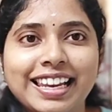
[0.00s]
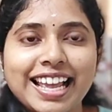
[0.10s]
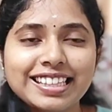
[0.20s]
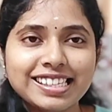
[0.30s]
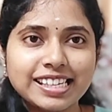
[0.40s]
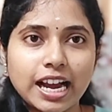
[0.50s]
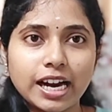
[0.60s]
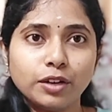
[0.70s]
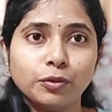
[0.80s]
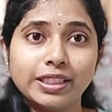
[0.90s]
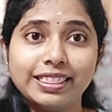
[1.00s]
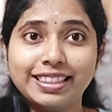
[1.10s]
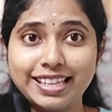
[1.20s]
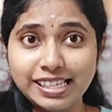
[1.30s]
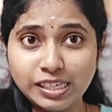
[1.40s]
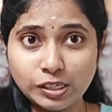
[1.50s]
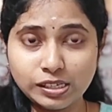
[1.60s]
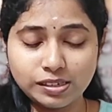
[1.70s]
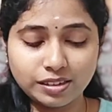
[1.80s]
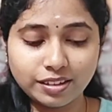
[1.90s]
Let's start with
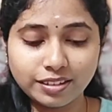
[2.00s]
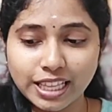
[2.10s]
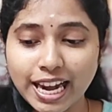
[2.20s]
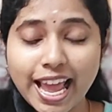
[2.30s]
this that